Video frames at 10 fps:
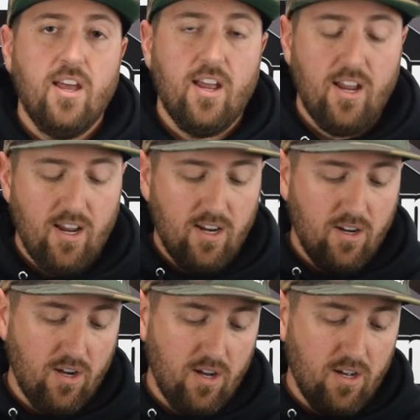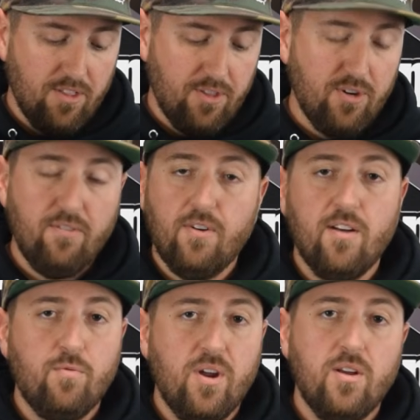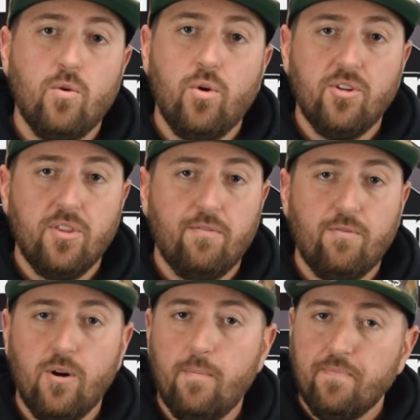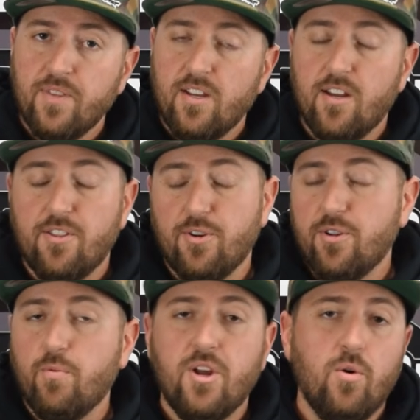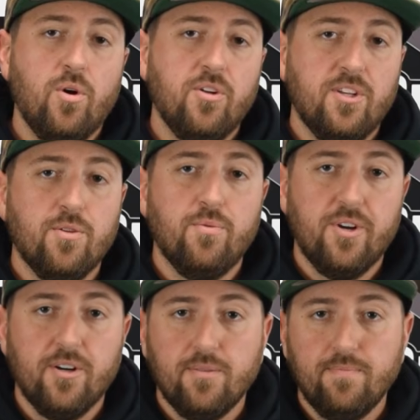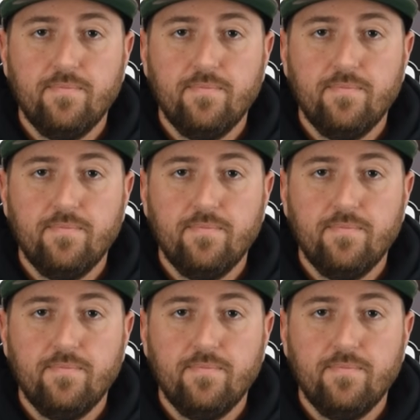and 35 weight oil in the front and 30 weight oil in the rear.